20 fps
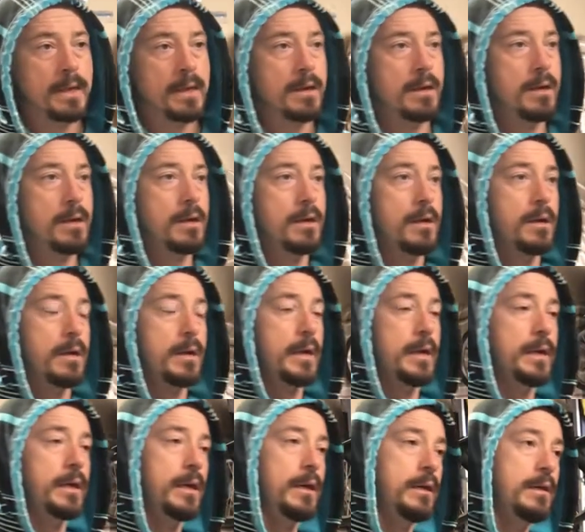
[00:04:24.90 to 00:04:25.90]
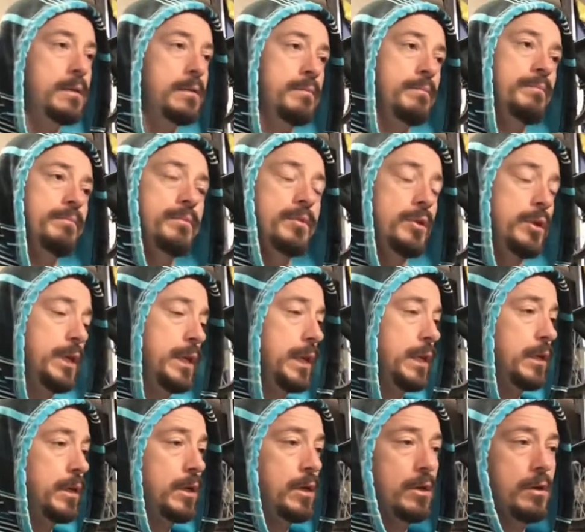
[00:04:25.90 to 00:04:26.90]
again, you
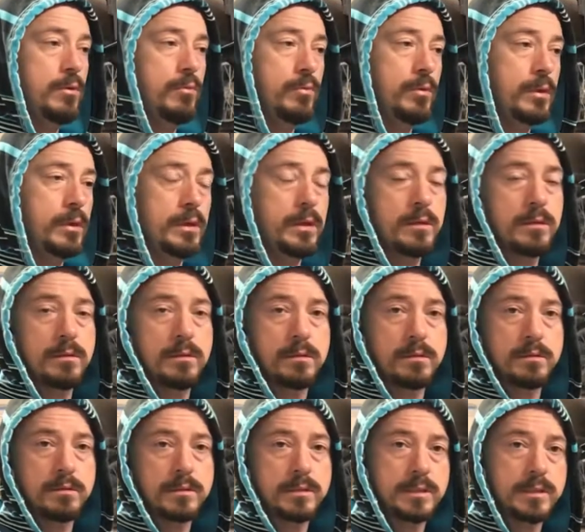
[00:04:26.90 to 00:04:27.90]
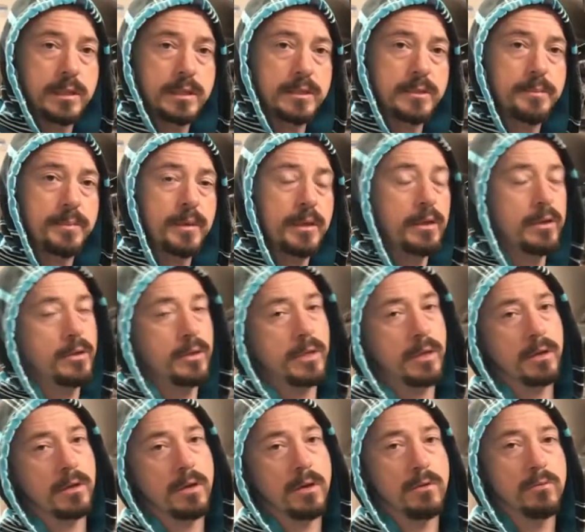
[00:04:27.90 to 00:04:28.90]
can go with 6-speed, you
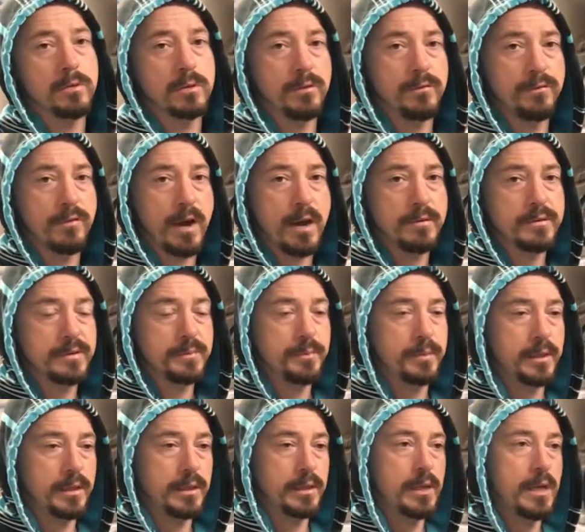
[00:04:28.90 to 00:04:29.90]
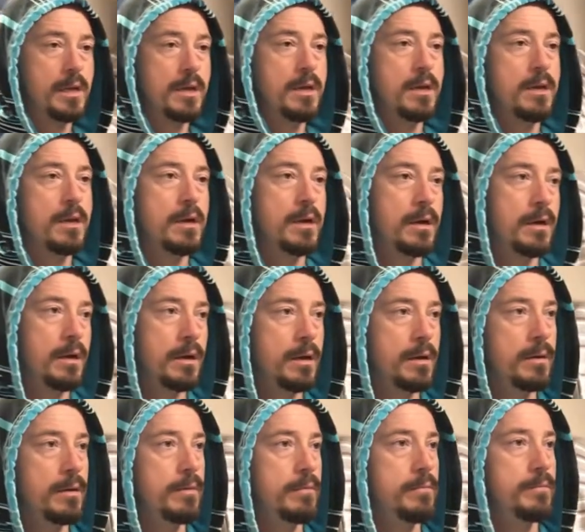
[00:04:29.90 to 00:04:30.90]
can go with a 5-speed.
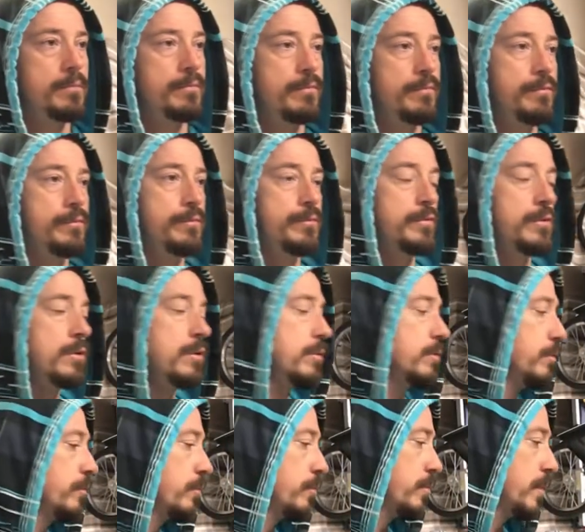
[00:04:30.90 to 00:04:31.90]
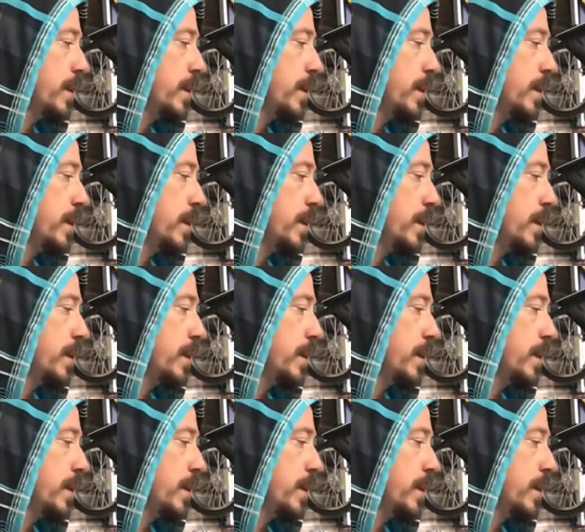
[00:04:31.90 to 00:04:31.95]
From